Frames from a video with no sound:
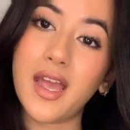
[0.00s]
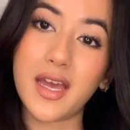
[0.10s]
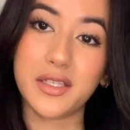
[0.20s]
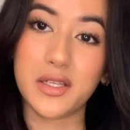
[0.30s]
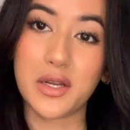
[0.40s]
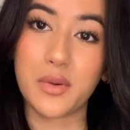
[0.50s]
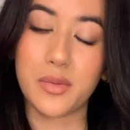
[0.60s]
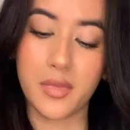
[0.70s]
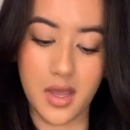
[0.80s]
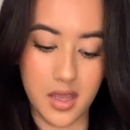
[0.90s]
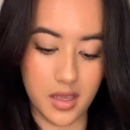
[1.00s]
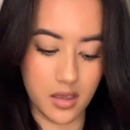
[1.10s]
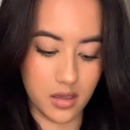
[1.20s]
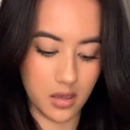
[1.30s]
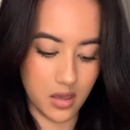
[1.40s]
I had dinner with my
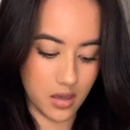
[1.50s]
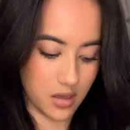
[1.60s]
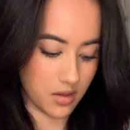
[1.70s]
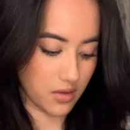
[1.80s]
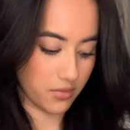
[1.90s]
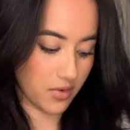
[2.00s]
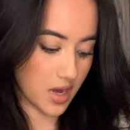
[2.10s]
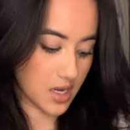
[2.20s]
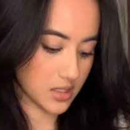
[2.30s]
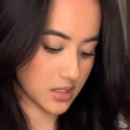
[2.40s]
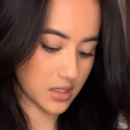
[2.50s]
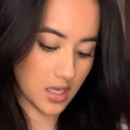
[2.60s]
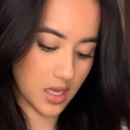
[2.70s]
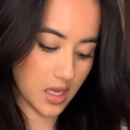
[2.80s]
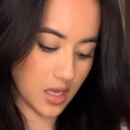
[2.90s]
friends.
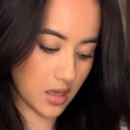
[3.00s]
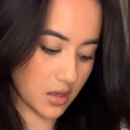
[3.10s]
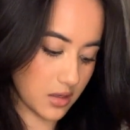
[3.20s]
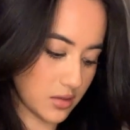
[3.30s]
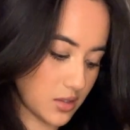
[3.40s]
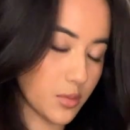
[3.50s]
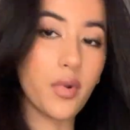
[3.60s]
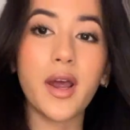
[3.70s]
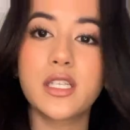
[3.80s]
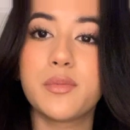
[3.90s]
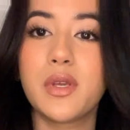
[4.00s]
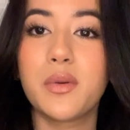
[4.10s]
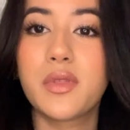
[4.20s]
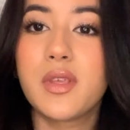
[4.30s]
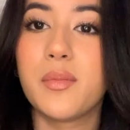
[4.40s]
They surprised me
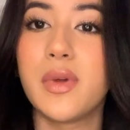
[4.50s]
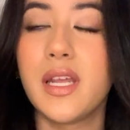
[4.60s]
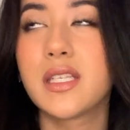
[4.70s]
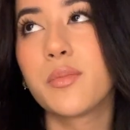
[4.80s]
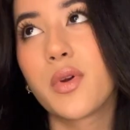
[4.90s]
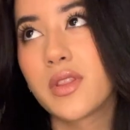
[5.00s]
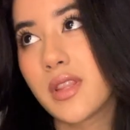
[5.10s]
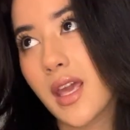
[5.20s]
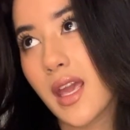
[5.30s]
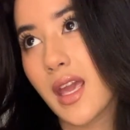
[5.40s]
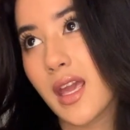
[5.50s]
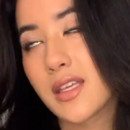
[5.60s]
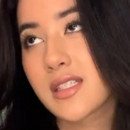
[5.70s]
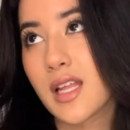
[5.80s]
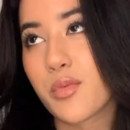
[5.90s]
with the belated birthday
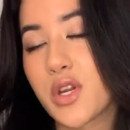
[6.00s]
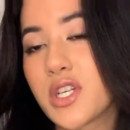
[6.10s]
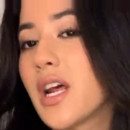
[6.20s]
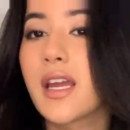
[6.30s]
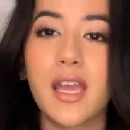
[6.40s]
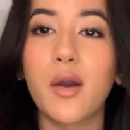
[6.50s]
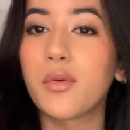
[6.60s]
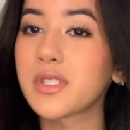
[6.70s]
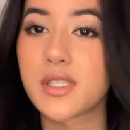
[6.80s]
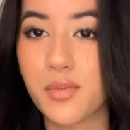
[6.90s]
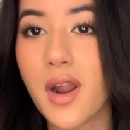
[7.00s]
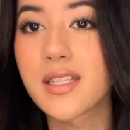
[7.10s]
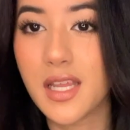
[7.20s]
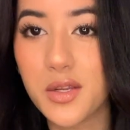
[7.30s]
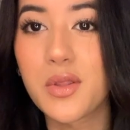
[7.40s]
celebration. Okay, I wasn't
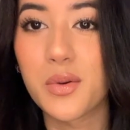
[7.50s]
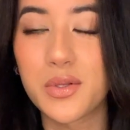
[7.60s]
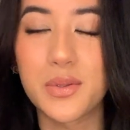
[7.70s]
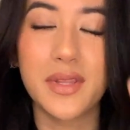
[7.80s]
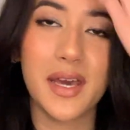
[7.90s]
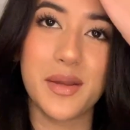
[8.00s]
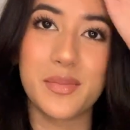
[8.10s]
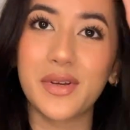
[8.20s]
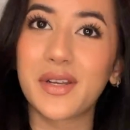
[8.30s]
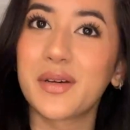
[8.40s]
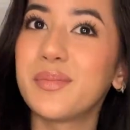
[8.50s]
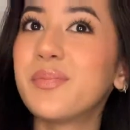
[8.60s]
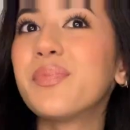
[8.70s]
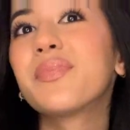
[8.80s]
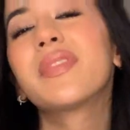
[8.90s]
surprised. I knew they were doing that. But
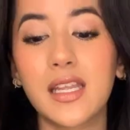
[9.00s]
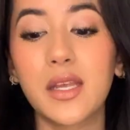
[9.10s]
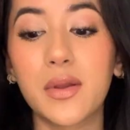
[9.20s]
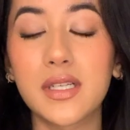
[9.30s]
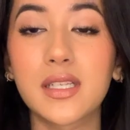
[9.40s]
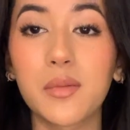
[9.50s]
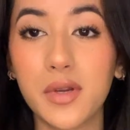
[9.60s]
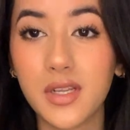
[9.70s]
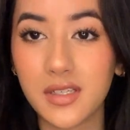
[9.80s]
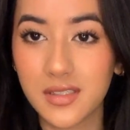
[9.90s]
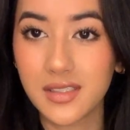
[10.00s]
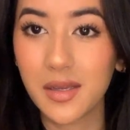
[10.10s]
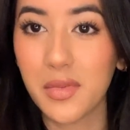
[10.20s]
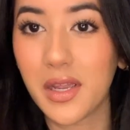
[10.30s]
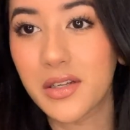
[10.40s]
um, anyways, I'm gonna
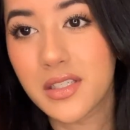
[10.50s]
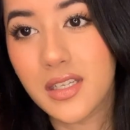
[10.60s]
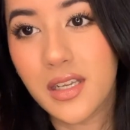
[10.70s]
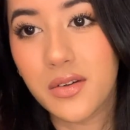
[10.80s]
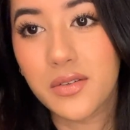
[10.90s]
get my hair done now.